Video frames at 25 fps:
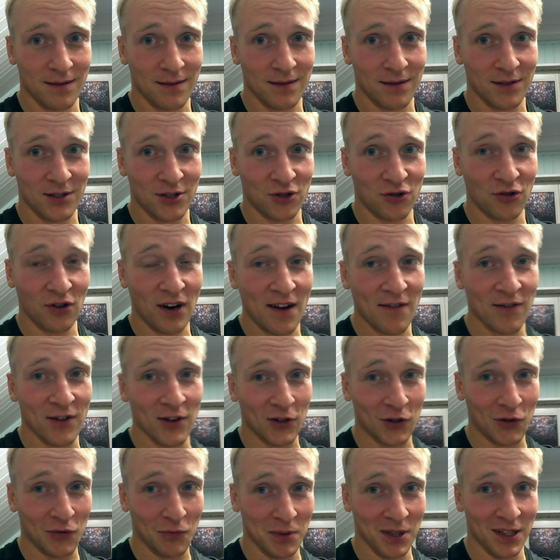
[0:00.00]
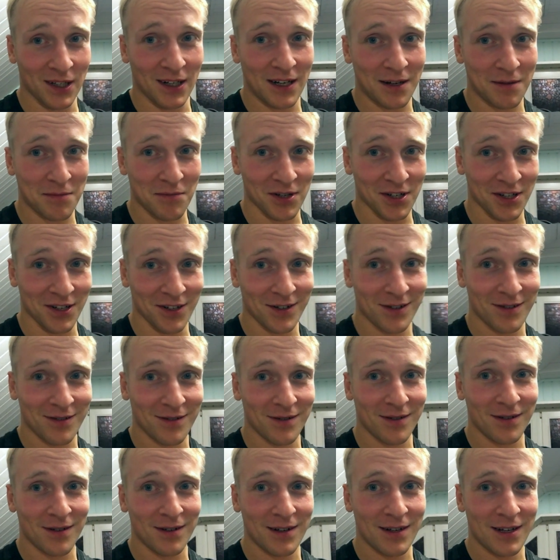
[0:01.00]
striving to be in harmony,
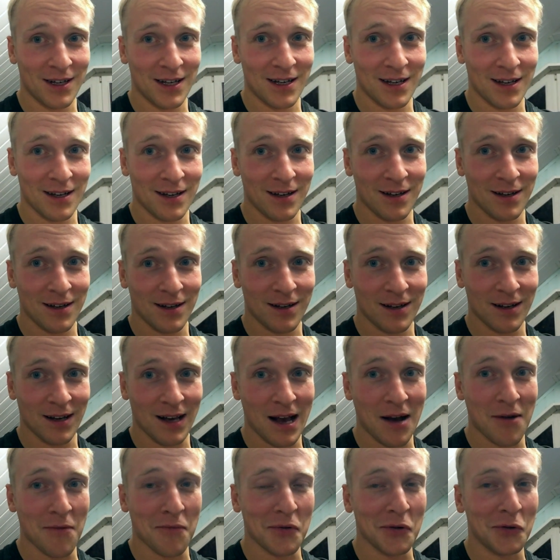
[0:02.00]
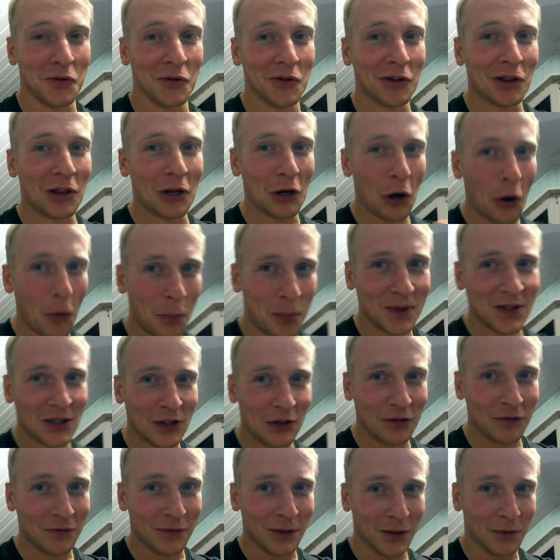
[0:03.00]
and we're doing the opposite
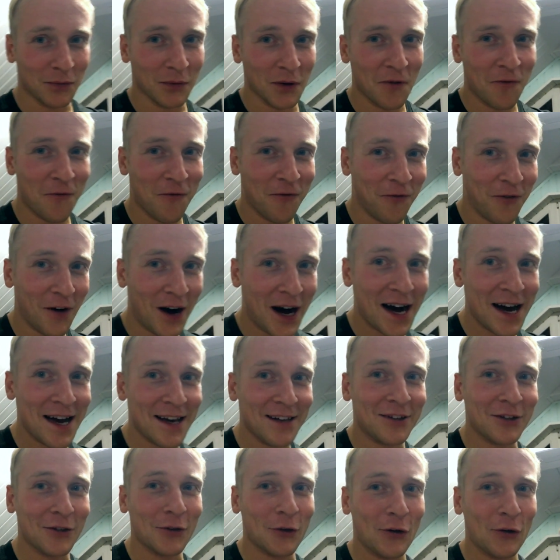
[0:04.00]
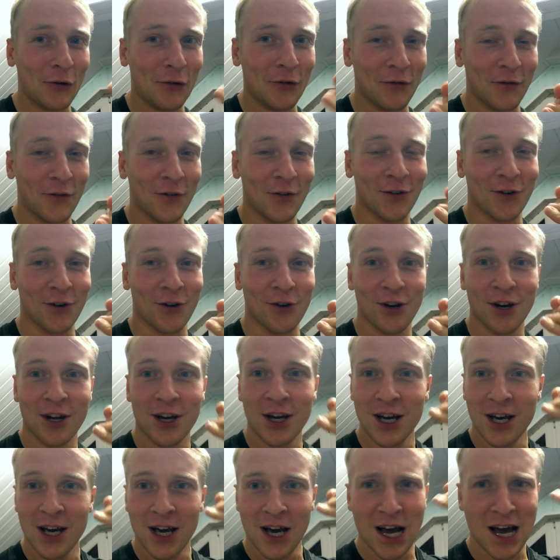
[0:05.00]
of it. We fight over,
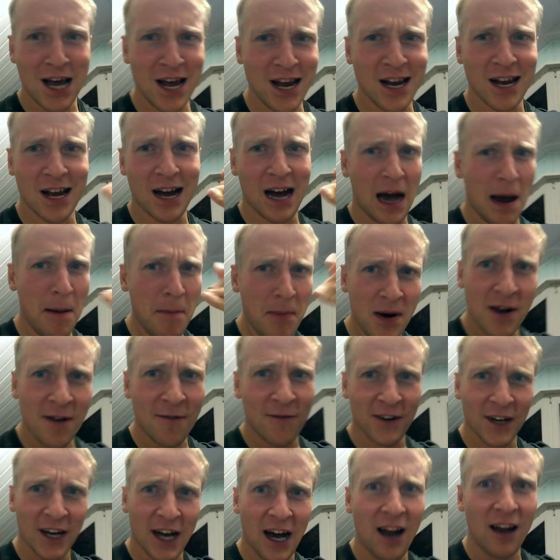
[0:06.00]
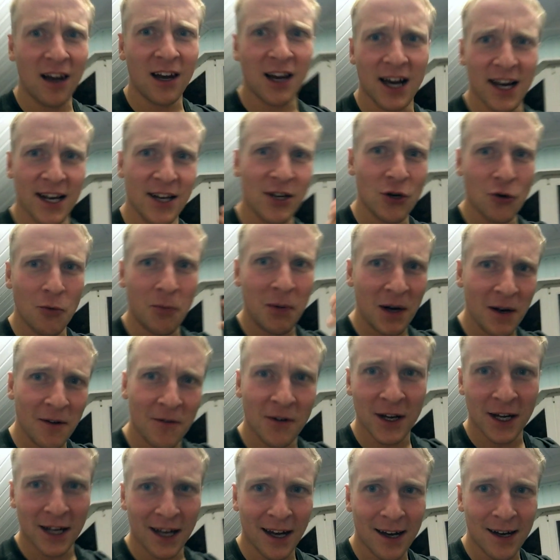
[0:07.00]
hey, I believe in Allah and you believe
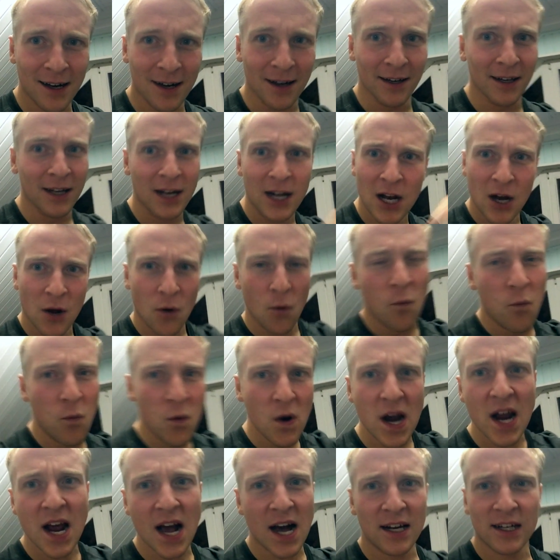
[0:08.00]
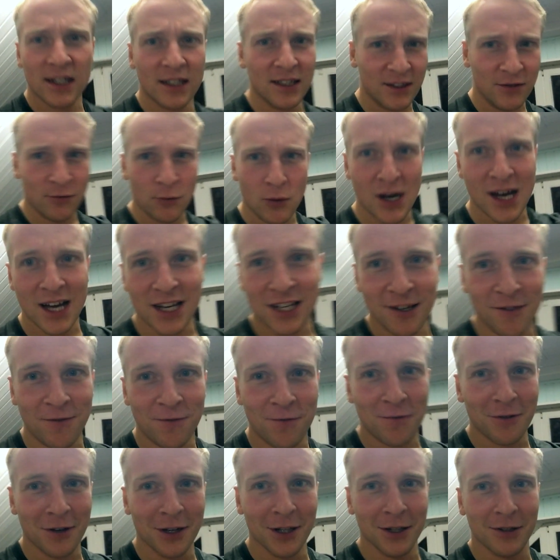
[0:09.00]
in God. We're
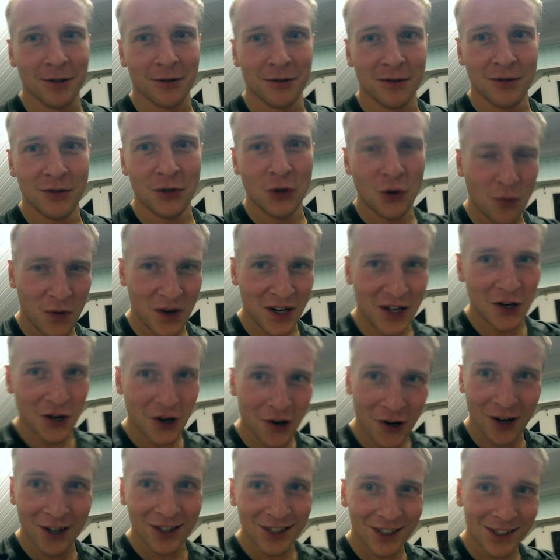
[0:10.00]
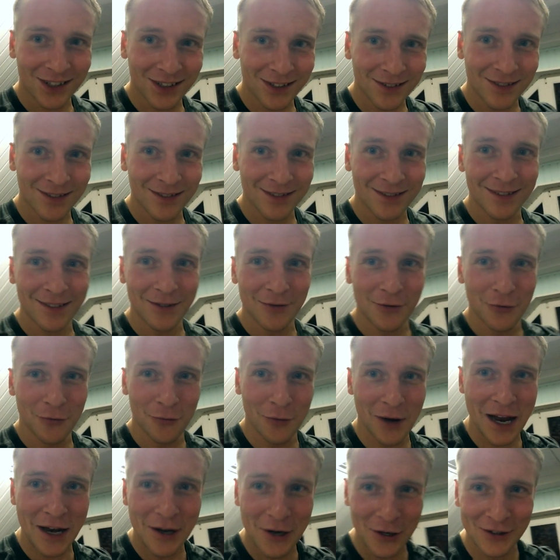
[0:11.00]
different. No, we're not.
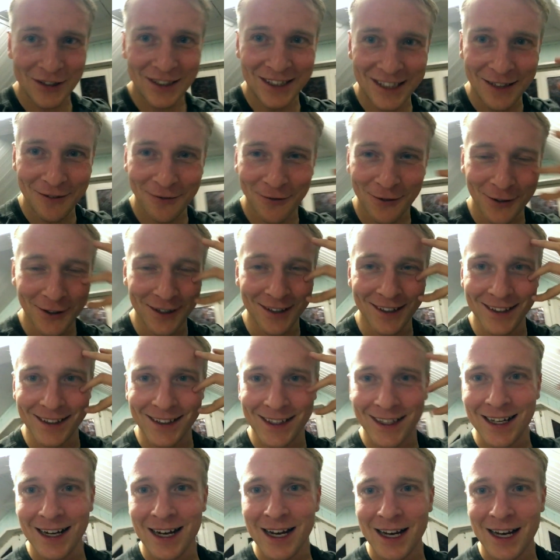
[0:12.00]
We're not different.